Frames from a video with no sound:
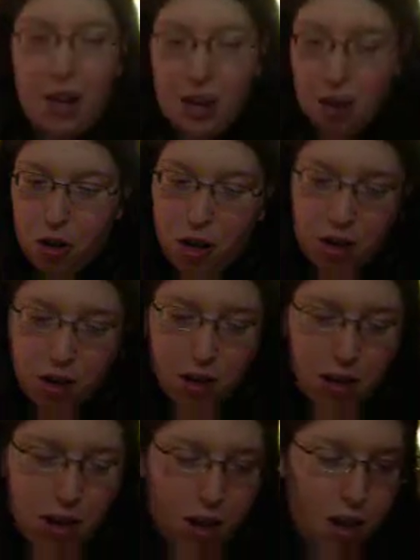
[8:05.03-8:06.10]
I draw
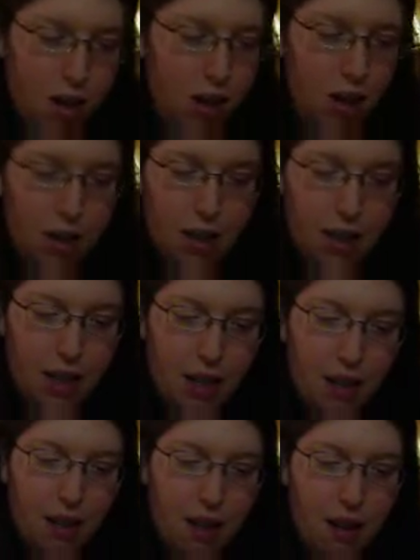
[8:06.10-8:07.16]
in this deck.
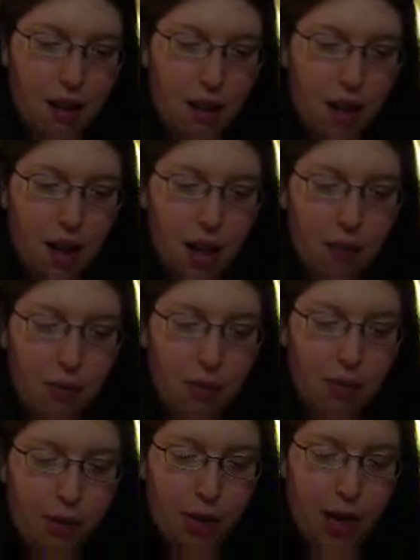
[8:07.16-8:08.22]

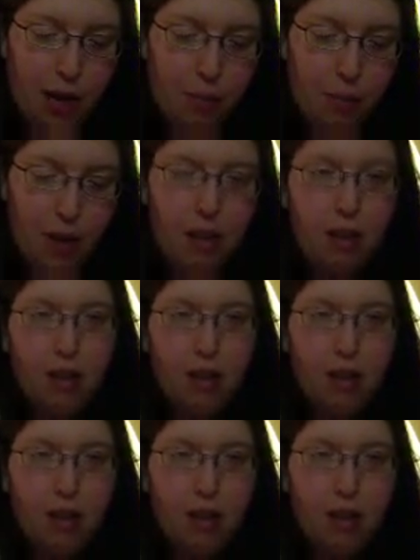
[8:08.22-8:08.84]
River Kelpie.